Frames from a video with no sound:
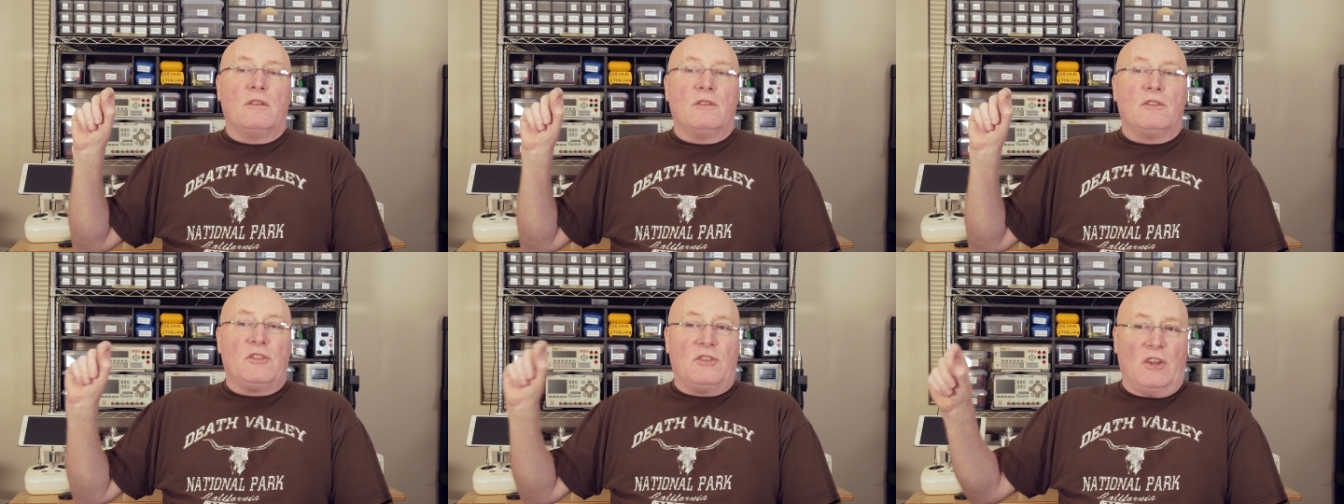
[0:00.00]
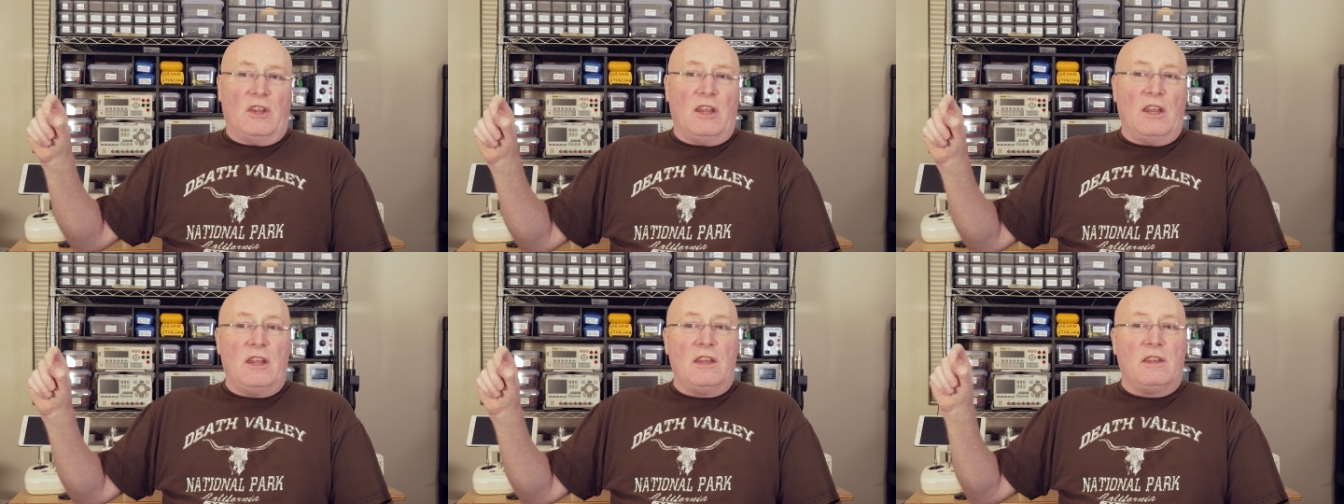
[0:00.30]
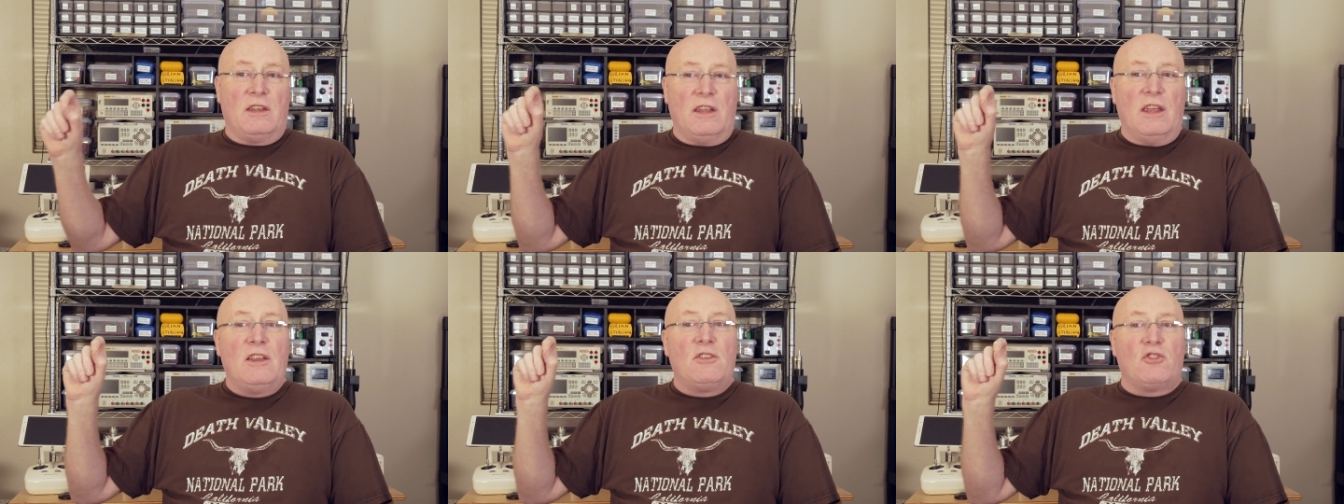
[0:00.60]

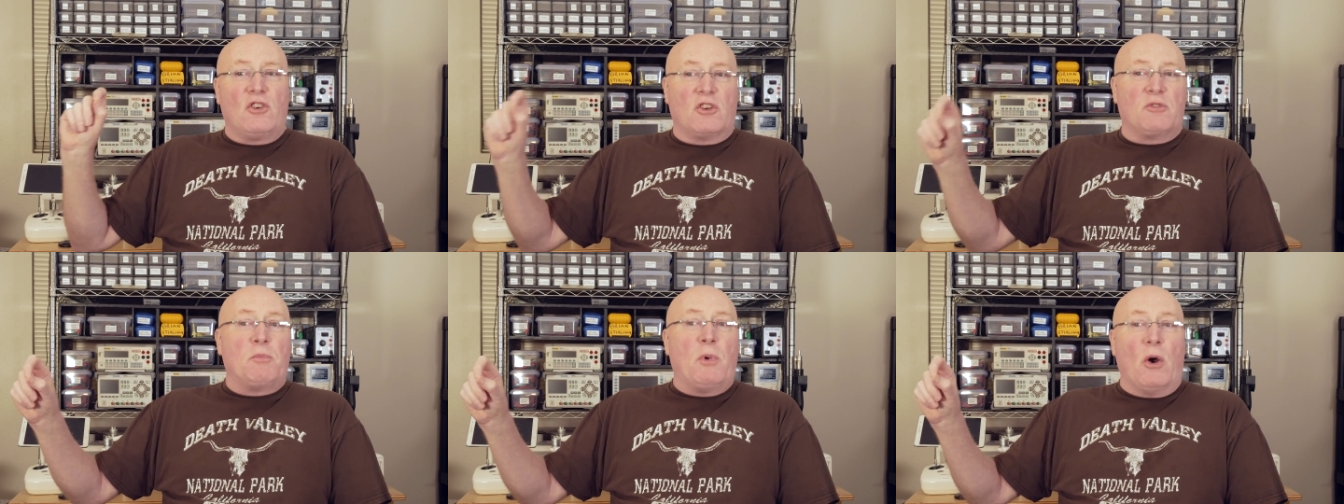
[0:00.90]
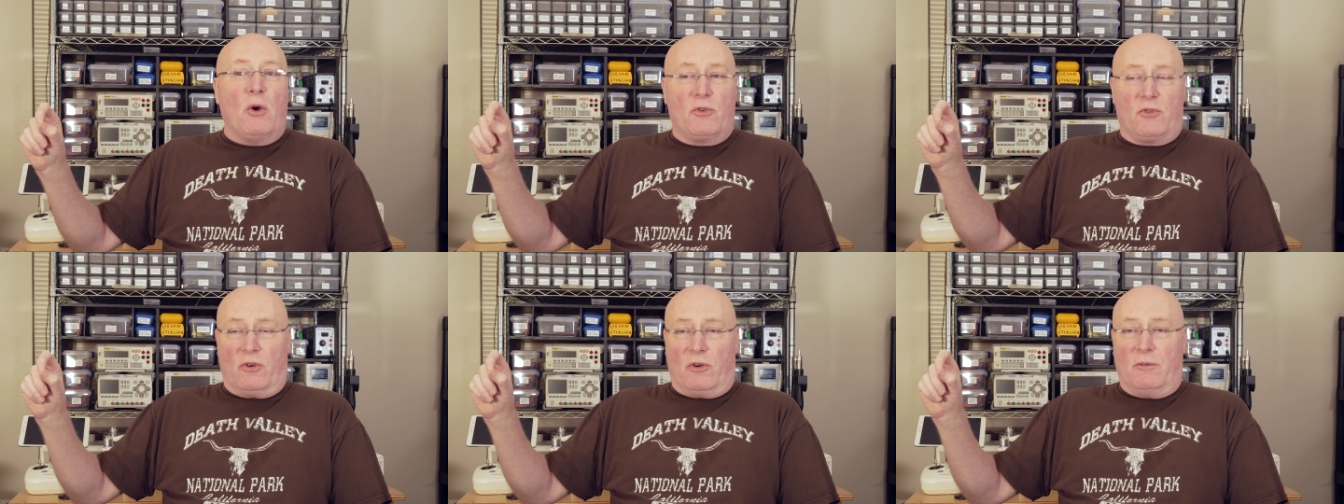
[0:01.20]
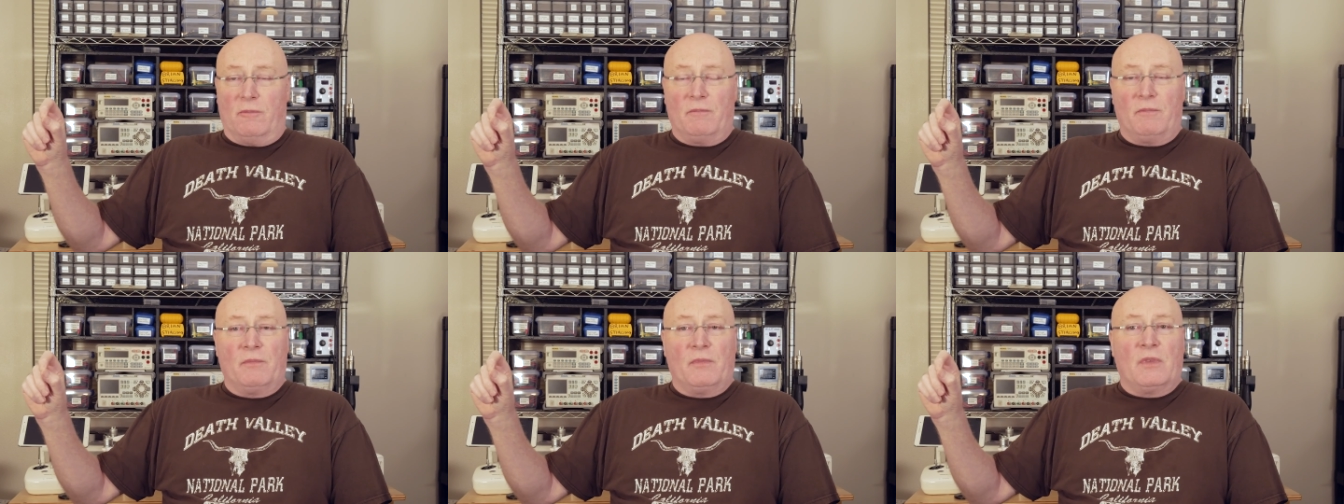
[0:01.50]
scene, each
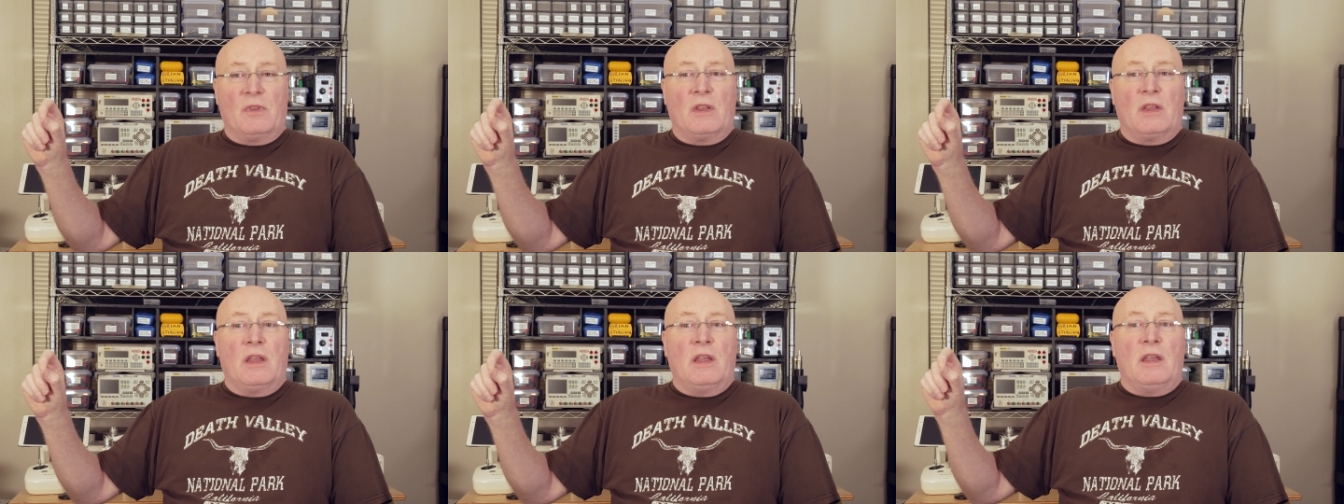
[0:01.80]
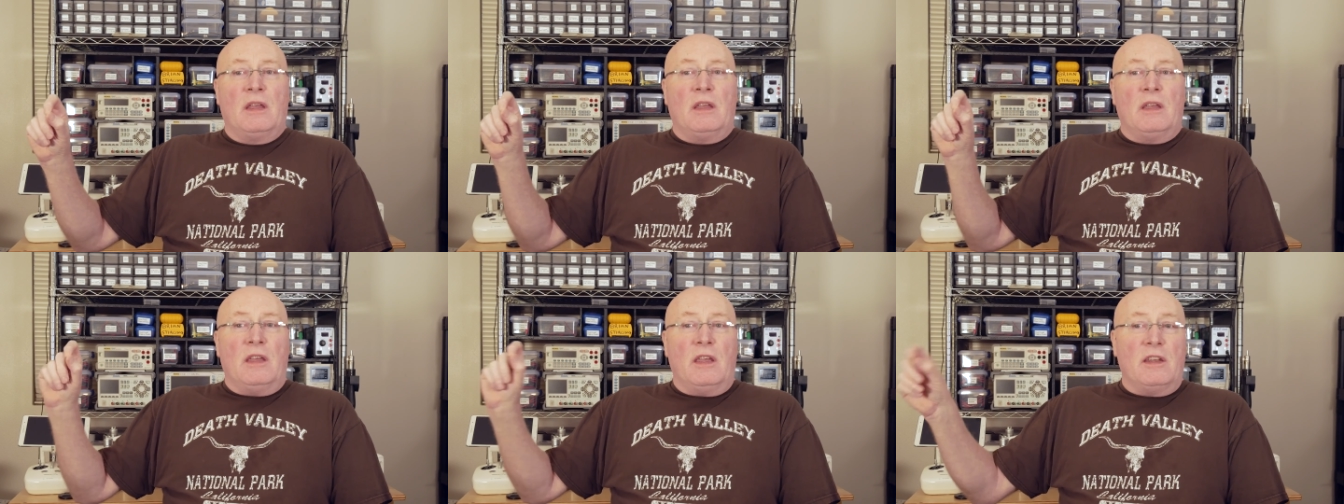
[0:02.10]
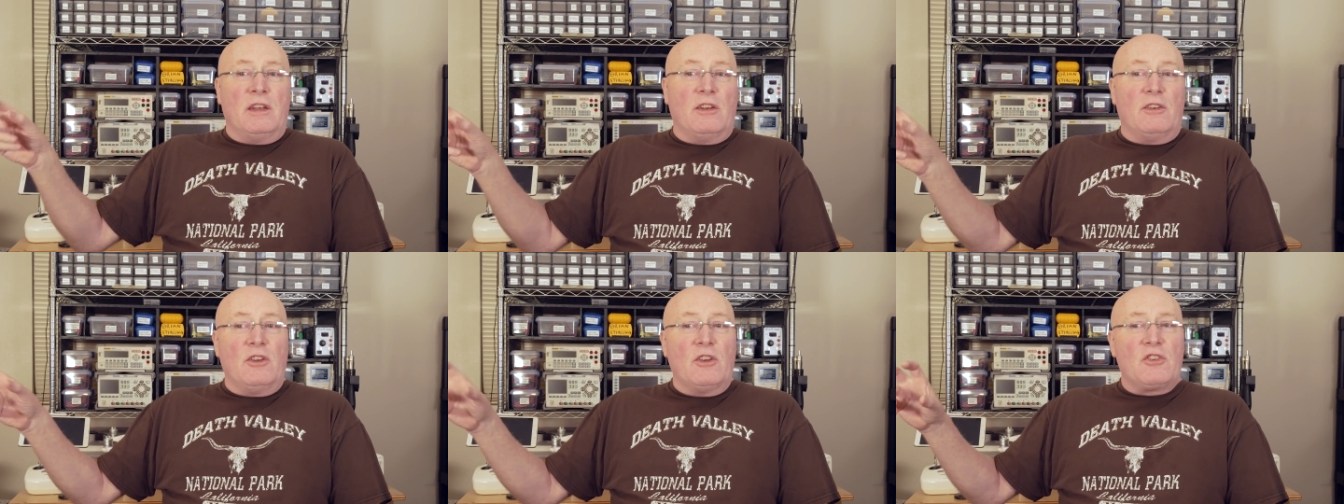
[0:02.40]
exposure.
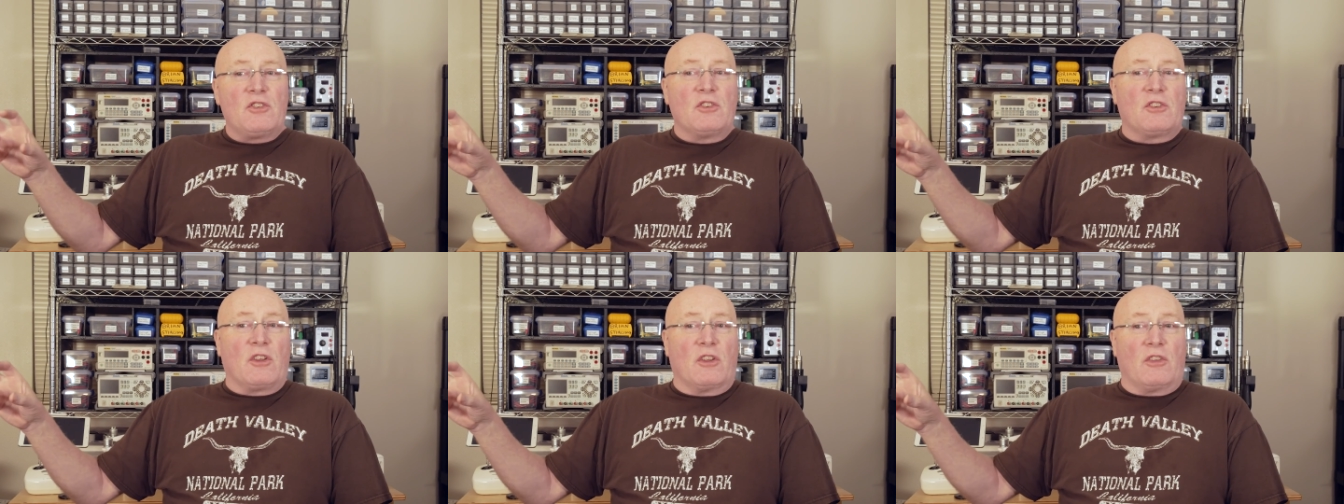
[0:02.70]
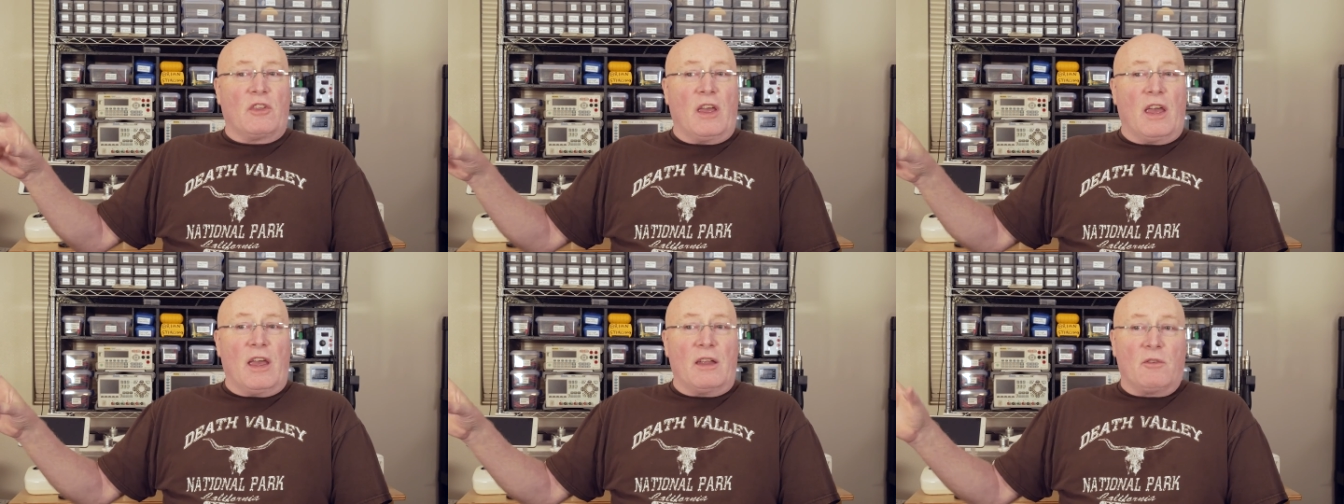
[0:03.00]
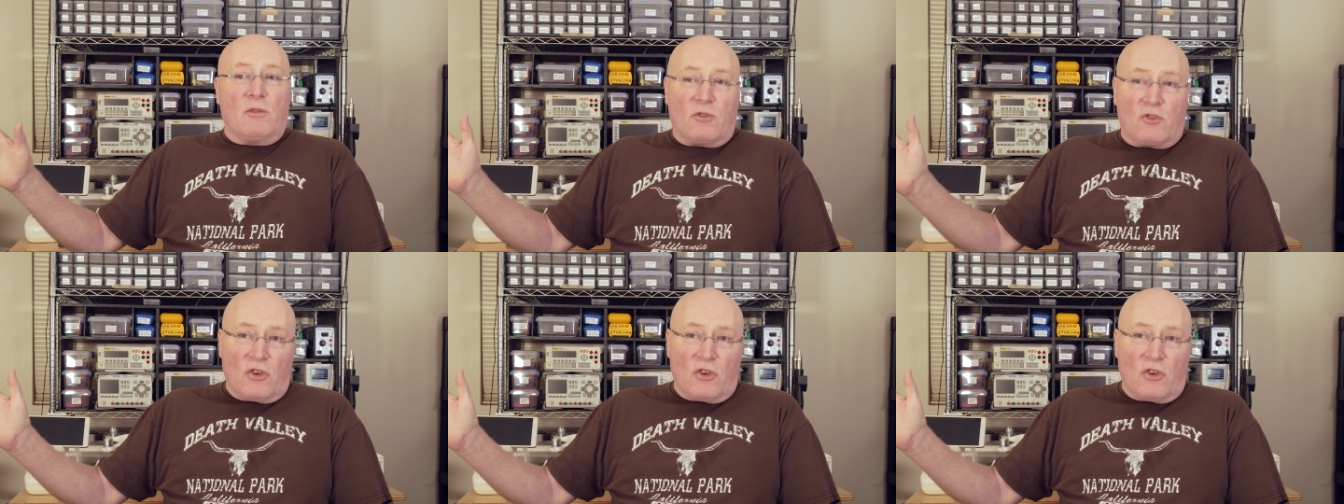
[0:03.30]
In addition to that,